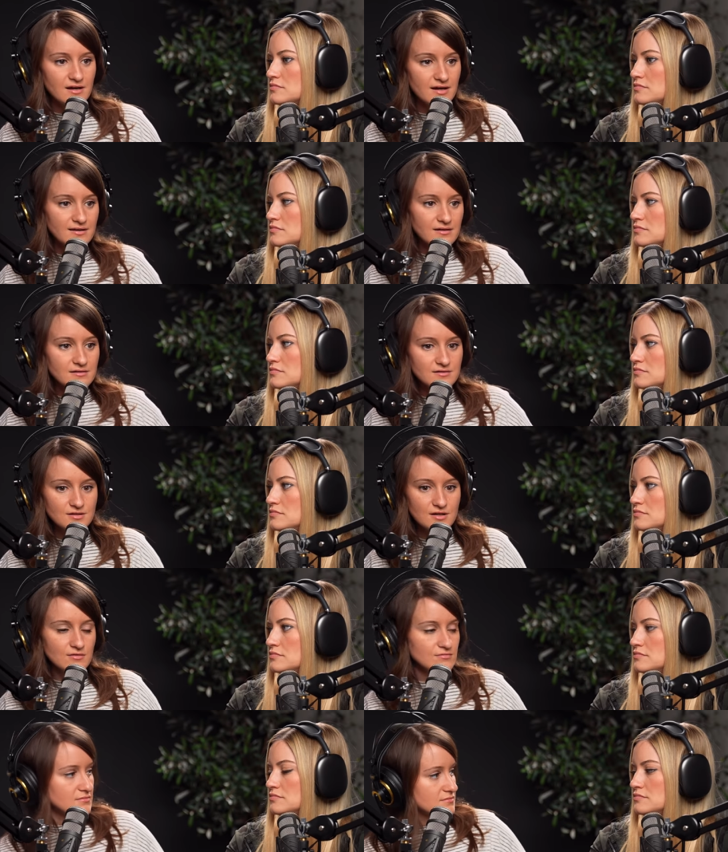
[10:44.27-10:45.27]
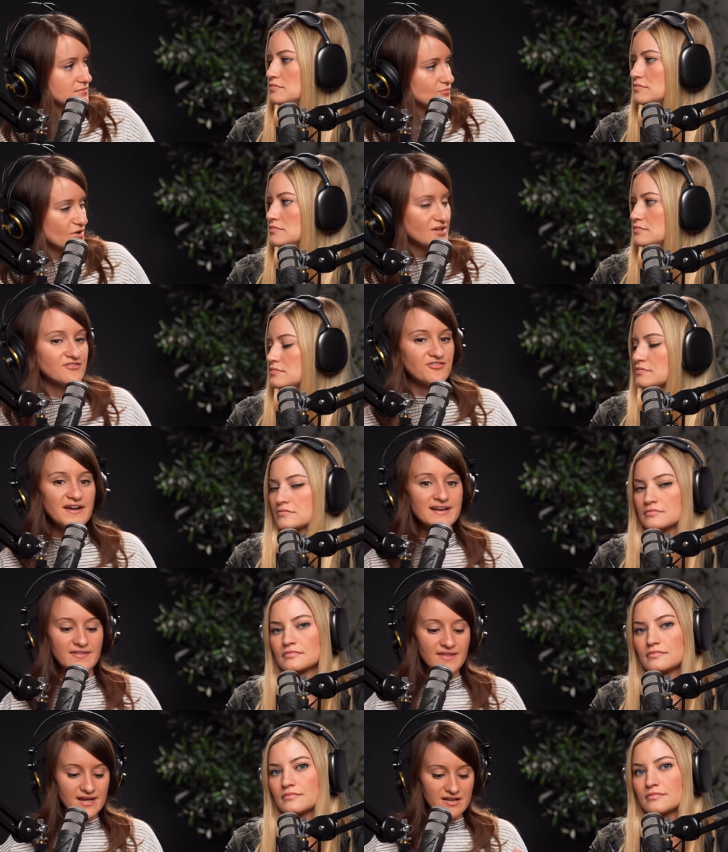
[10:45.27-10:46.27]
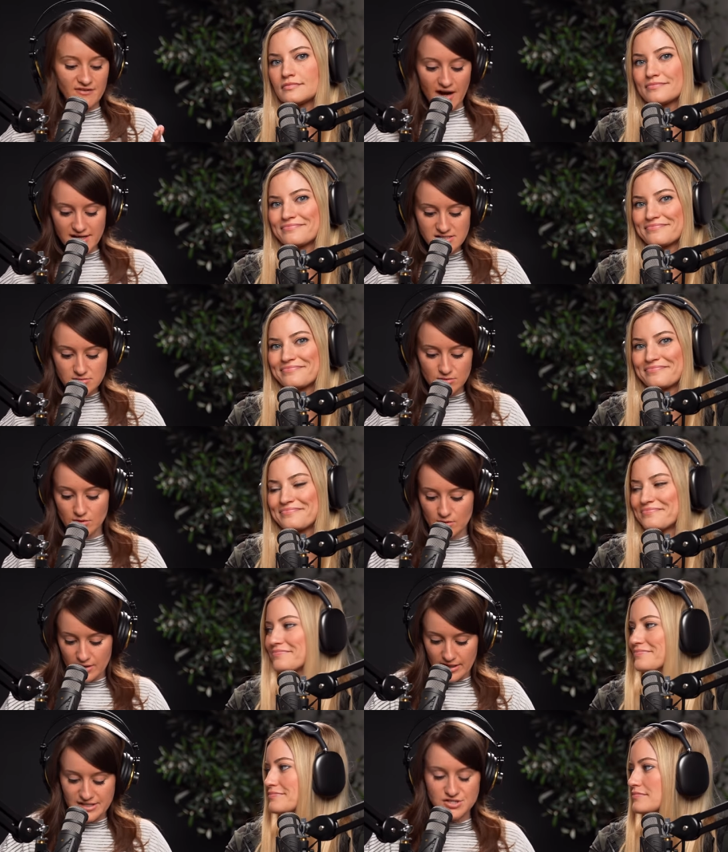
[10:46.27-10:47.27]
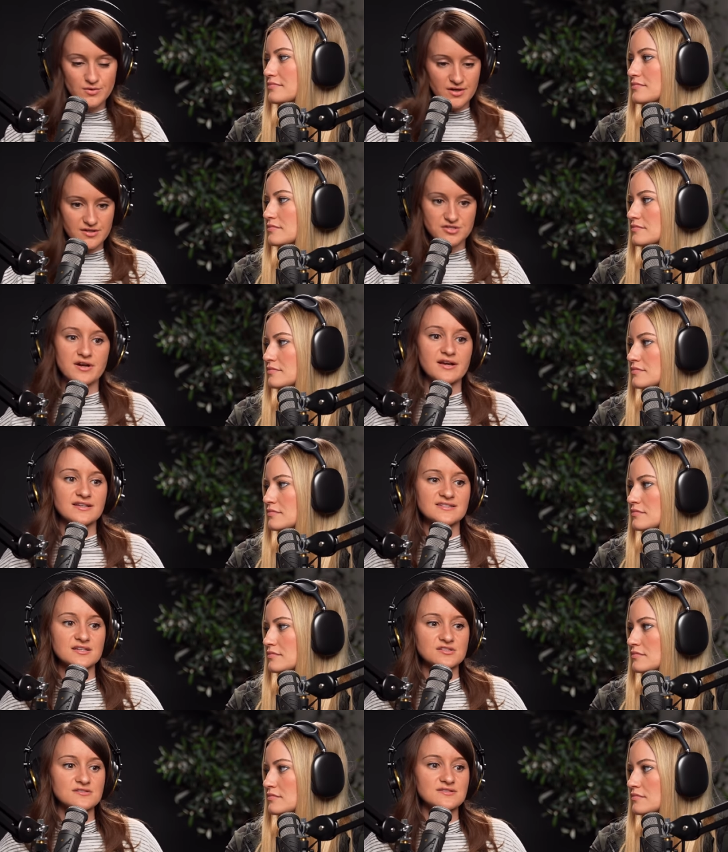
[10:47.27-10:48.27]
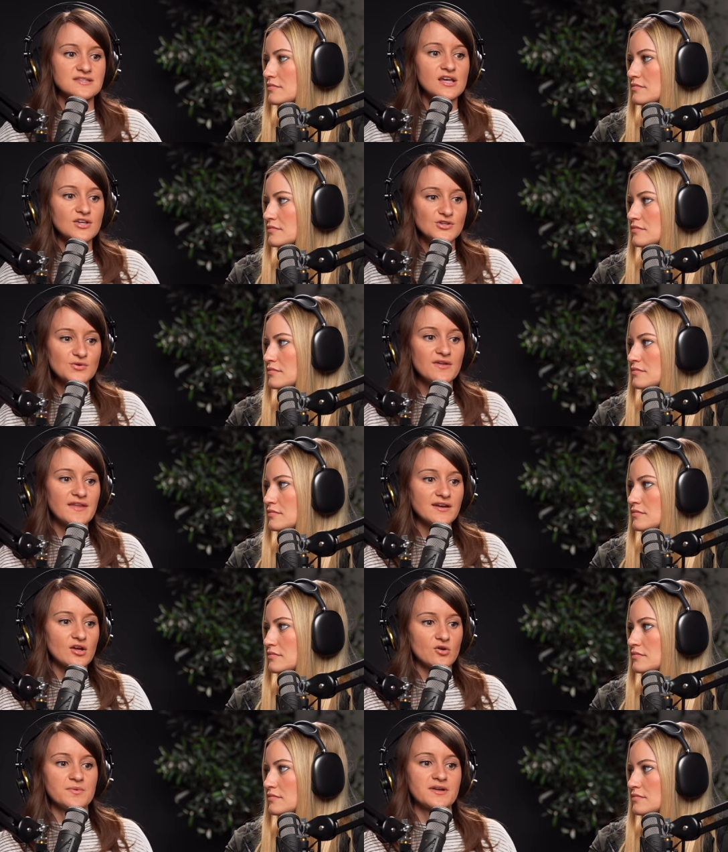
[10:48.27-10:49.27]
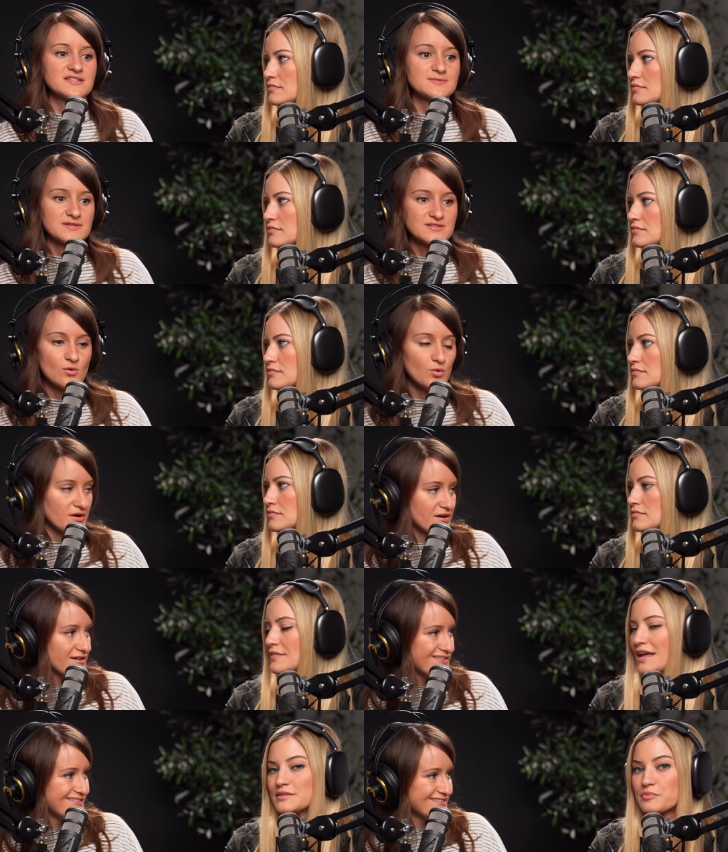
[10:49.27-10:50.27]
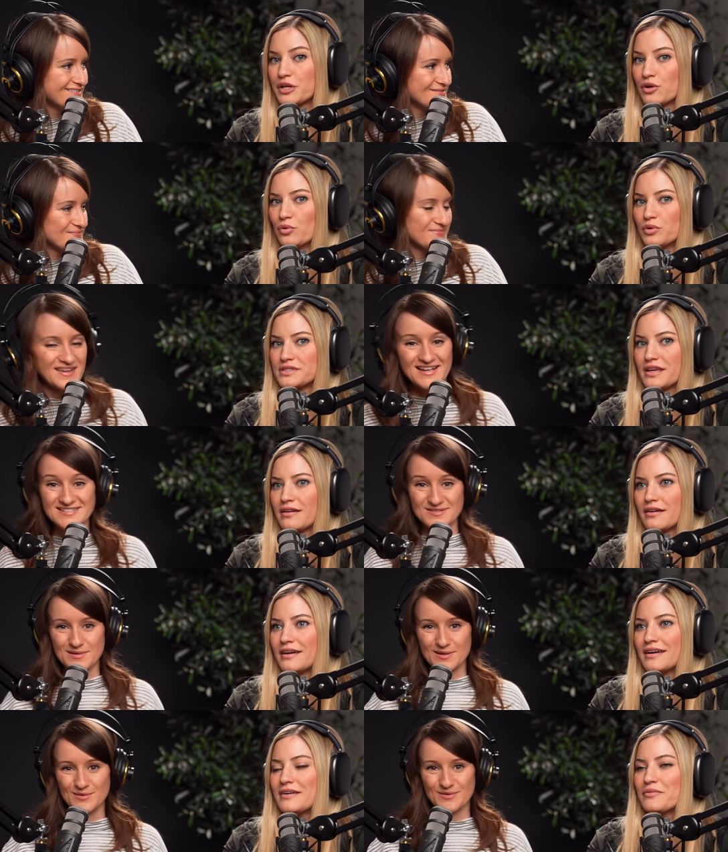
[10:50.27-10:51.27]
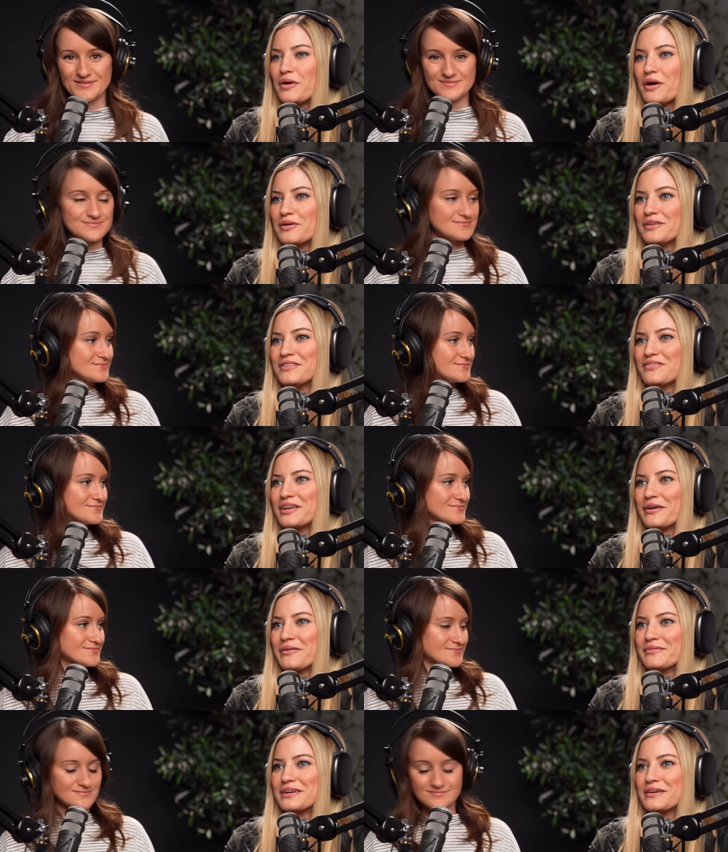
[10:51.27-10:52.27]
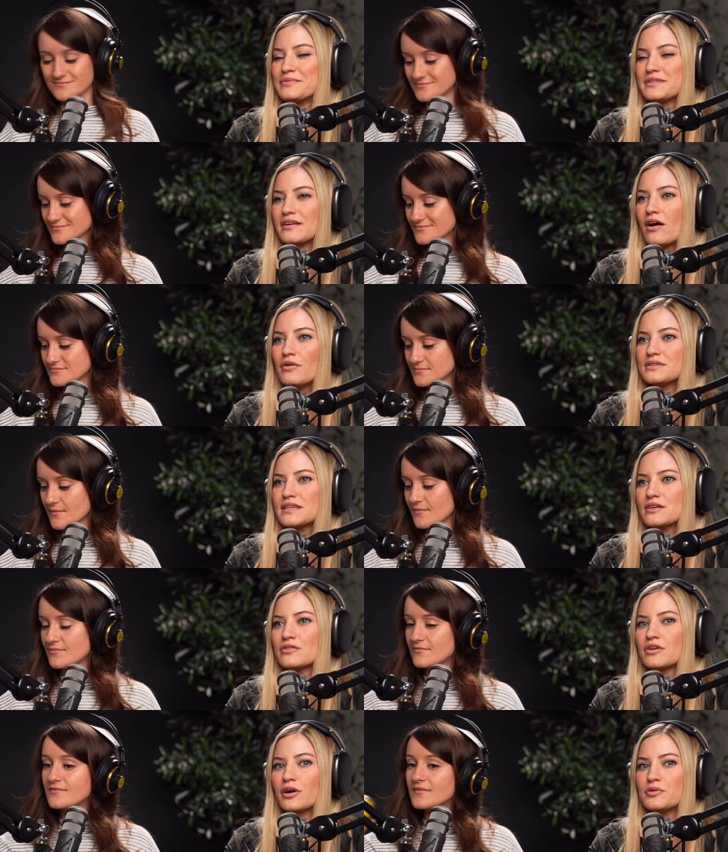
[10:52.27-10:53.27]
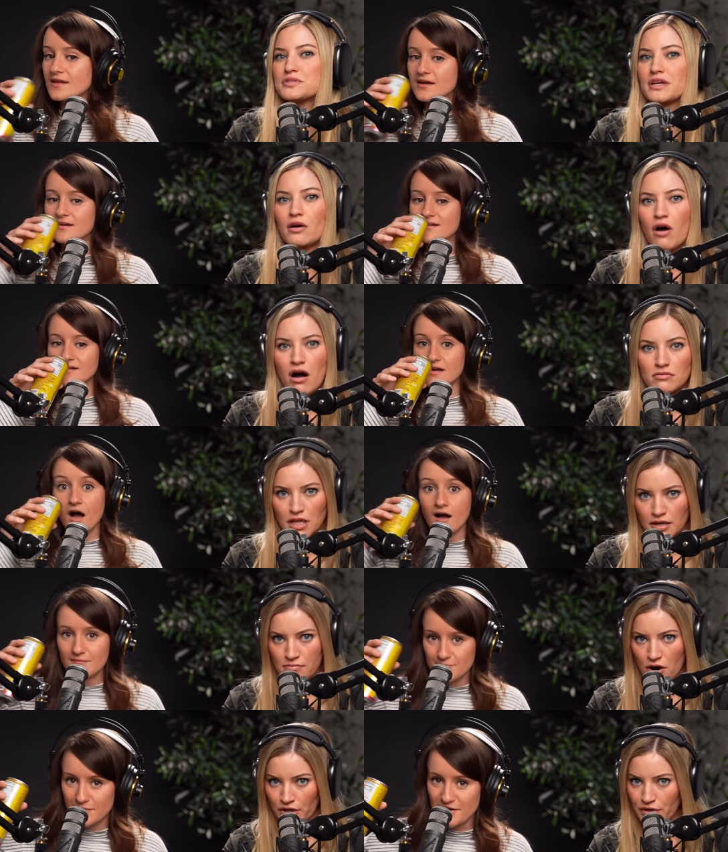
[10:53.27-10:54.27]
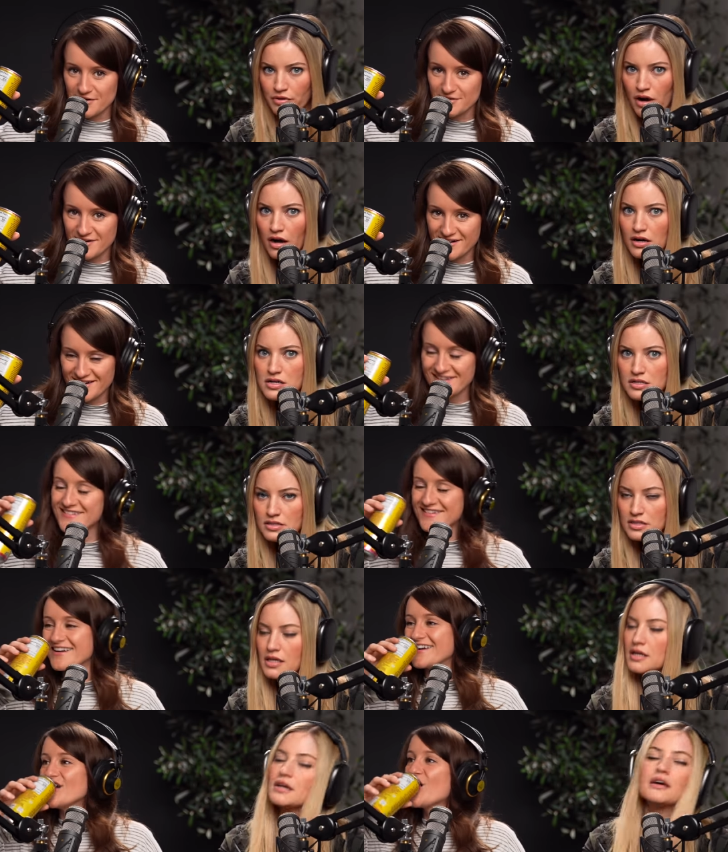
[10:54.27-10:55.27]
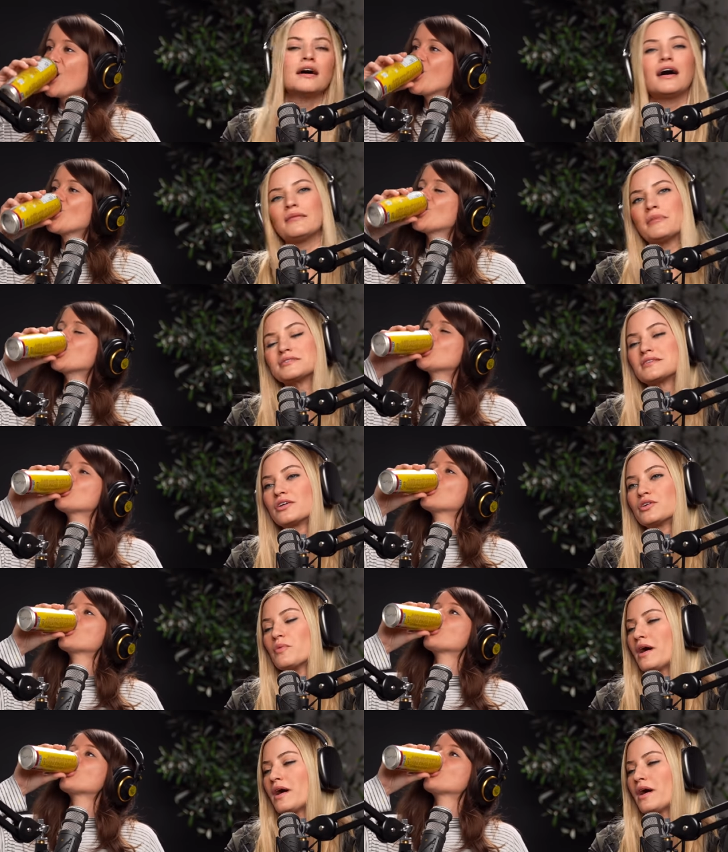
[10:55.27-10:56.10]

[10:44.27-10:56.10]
Speaker 1: I can you know we can fight and then if i do I do one of the training sessions you can then go up against my score
Speaker 2: it's pretty cool it's like it's pretty cool in the video he was like oh it's like your ghost i go oh, like mario, mario kart? kart? yeah um, i'll tell you